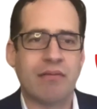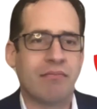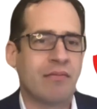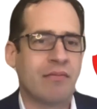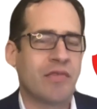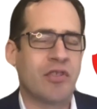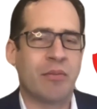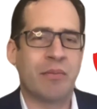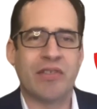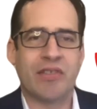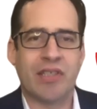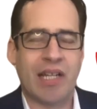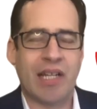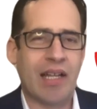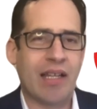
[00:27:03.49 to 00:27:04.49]
Germany is a good
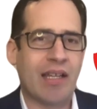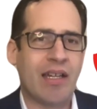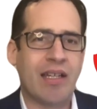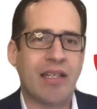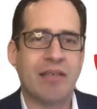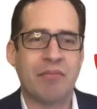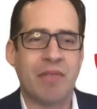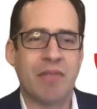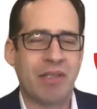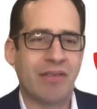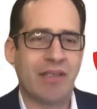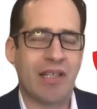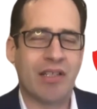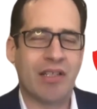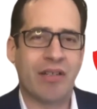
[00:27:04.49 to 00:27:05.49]
ally. Maybe it's
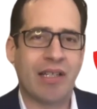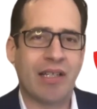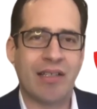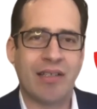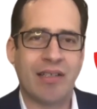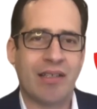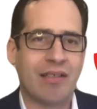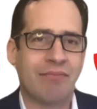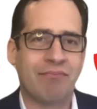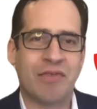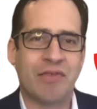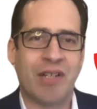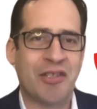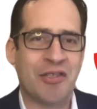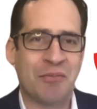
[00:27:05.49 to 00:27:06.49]
not a great idea to
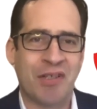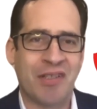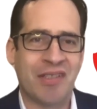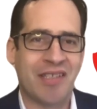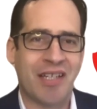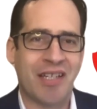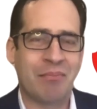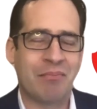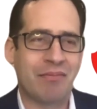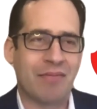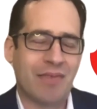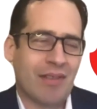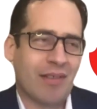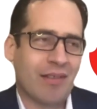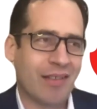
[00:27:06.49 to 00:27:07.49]
trash them all the time.
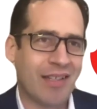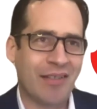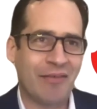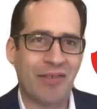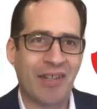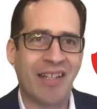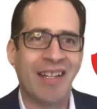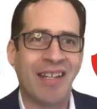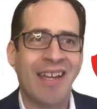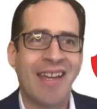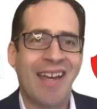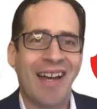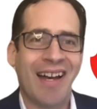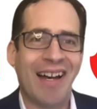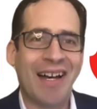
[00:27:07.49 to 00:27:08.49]
You know, okay, fine.
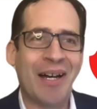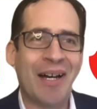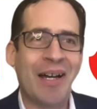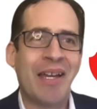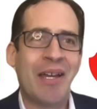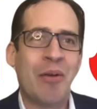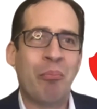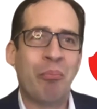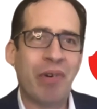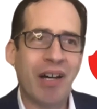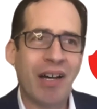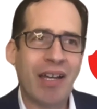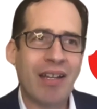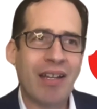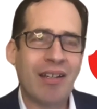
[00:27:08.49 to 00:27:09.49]

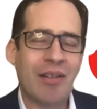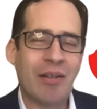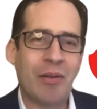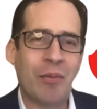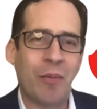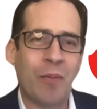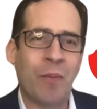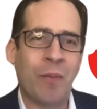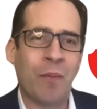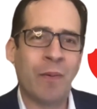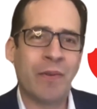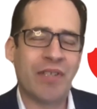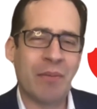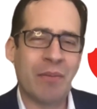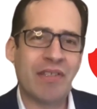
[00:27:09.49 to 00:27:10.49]
But
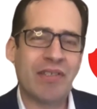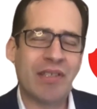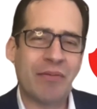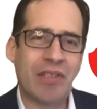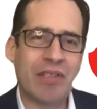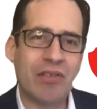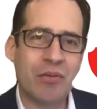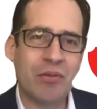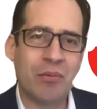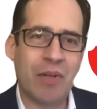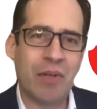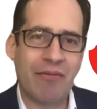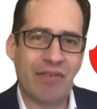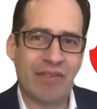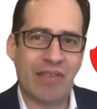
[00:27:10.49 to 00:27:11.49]
some of the stuff that you
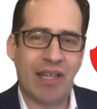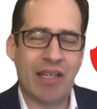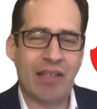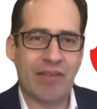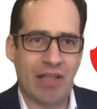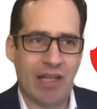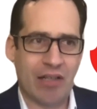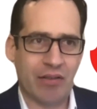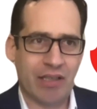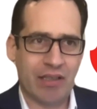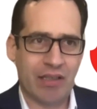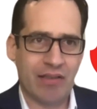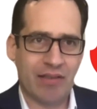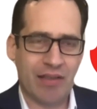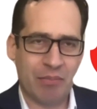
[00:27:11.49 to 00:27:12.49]
emphasize, not only in
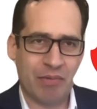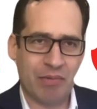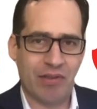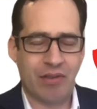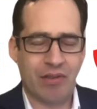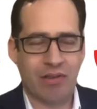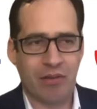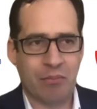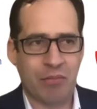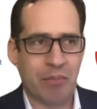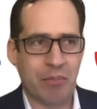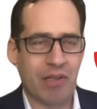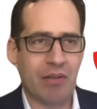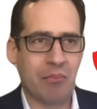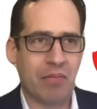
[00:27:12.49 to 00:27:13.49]
this episode in your book,
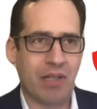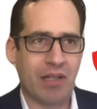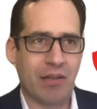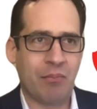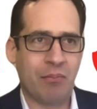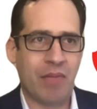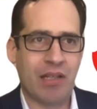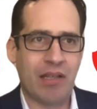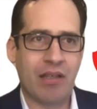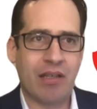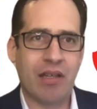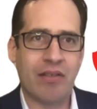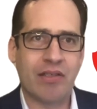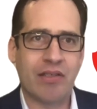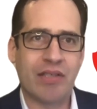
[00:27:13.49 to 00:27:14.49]
but in many of the others,